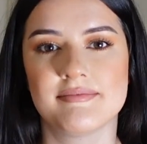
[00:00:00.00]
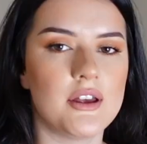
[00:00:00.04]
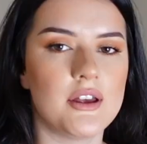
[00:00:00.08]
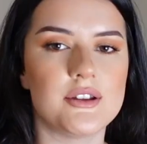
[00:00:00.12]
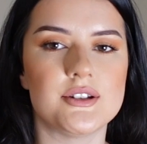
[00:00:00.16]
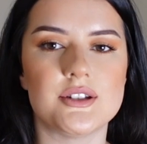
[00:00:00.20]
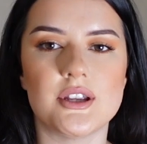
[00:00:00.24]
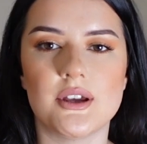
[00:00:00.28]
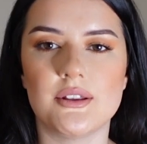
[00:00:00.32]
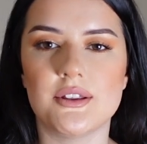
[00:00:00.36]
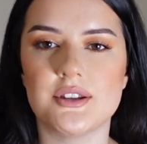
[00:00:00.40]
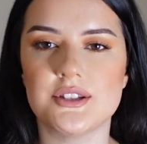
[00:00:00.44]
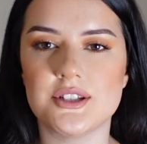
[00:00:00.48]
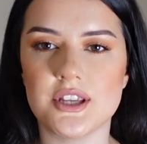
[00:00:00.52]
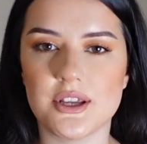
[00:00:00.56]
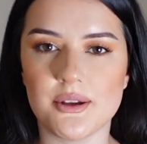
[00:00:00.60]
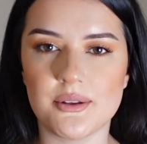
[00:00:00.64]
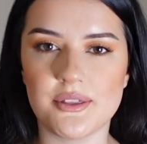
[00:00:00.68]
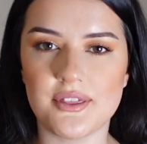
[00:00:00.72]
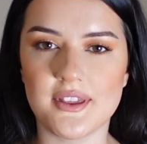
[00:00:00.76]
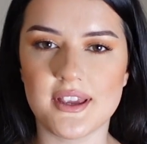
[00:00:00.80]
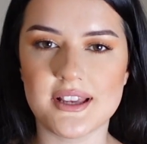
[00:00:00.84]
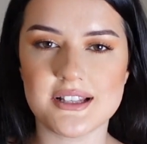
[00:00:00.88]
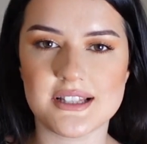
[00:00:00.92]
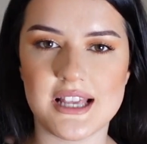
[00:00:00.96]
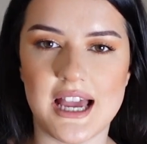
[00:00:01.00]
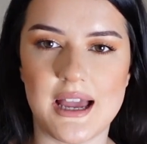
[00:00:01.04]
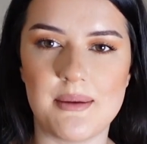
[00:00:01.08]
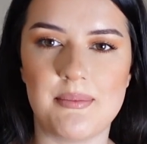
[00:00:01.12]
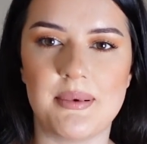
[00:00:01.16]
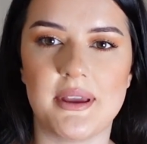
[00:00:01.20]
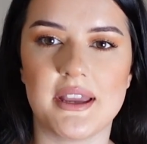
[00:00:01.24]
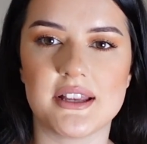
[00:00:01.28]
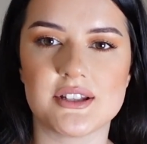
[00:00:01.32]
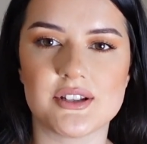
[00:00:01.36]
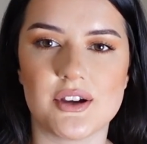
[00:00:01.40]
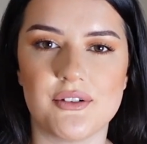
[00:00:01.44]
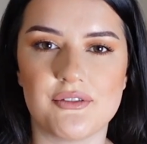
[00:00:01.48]
So the two things that I
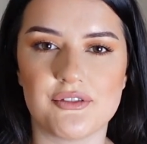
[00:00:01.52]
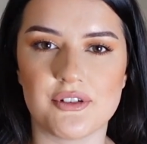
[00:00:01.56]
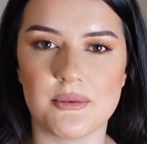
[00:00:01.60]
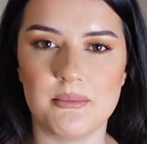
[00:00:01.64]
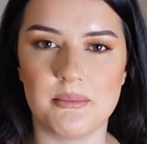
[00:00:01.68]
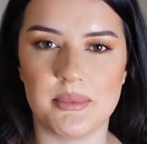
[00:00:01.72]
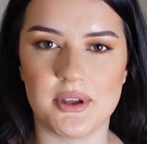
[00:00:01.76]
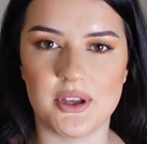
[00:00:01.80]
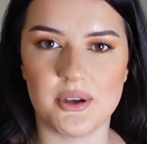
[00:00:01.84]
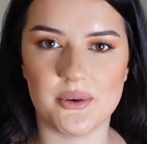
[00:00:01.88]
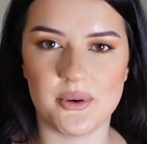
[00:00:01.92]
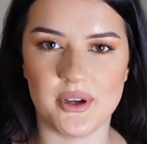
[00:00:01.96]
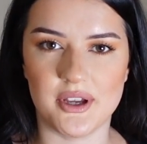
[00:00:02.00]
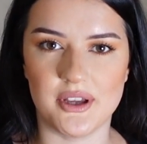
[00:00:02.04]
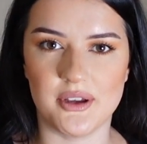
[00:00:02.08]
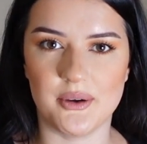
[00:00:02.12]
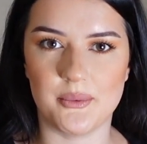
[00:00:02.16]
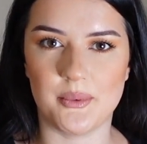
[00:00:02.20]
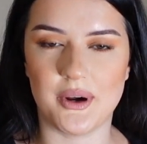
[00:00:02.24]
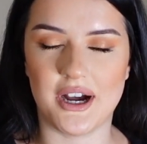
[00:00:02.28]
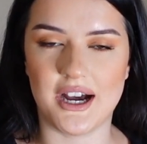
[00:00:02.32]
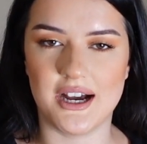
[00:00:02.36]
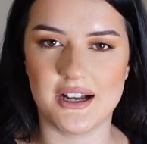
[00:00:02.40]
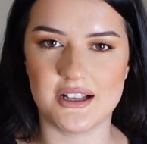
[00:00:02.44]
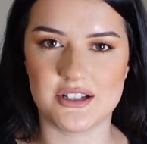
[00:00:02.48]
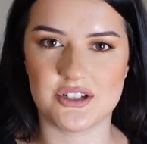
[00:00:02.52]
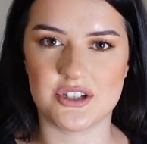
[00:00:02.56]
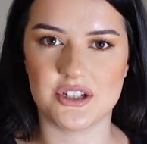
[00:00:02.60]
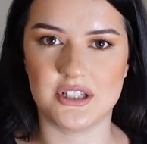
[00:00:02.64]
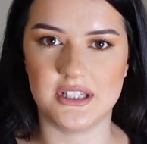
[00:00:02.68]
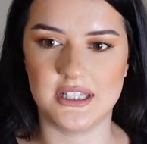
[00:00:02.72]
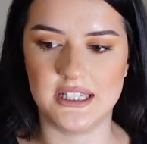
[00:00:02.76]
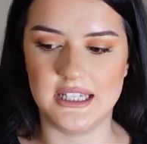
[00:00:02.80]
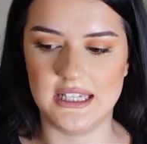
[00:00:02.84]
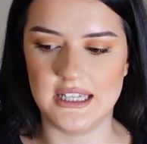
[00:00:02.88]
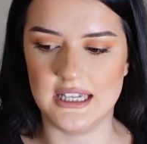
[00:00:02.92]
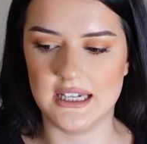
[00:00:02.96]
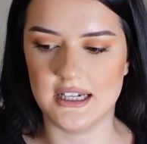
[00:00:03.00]
picked up from Boohoo were
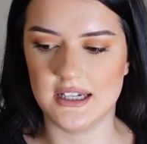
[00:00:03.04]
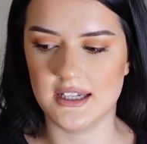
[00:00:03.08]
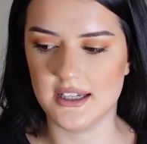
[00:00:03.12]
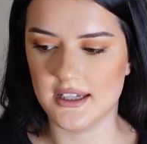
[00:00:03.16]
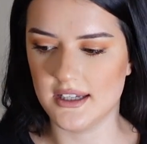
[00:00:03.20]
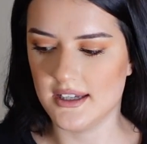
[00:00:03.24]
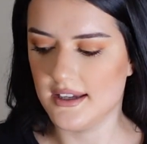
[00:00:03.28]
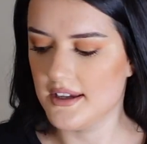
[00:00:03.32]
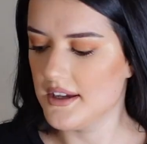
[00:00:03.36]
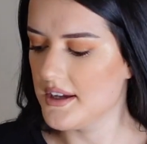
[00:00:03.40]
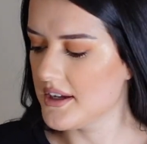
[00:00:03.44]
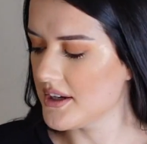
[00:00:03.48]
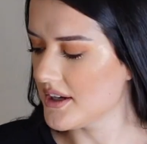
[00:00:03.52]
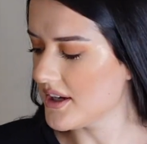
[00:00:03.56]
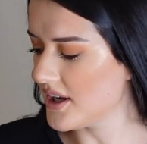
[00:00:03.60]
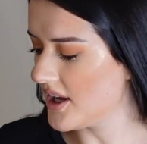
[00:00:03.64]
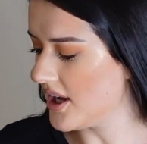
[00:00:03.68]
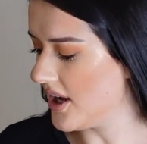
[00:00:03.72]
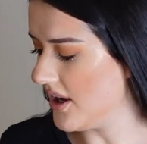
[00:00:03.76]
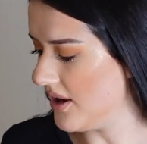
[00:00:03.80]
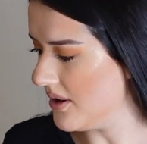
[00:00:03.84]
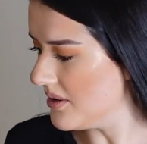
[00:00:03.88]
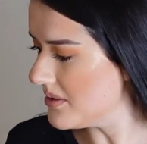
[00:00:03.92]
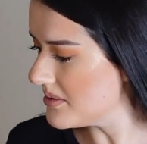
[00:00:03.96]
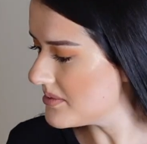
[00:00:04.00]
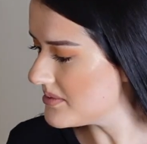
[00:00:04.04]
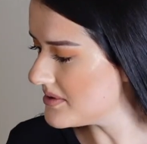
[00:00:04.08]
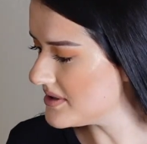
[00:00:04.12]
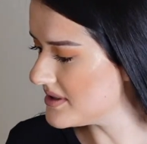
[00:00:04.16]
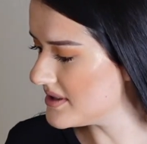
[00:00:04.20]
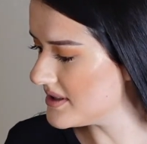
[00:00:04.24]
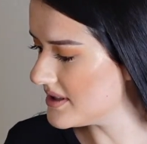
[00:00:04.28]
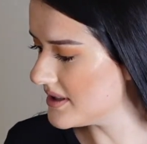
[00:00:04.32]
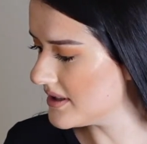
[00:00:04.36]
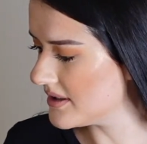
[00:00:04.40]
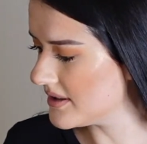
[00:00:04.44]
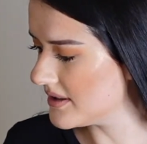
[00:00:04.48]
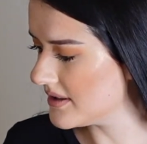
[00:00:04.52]
actually
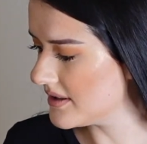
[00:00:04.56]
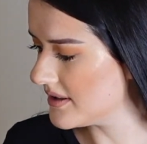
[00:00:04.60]
coats.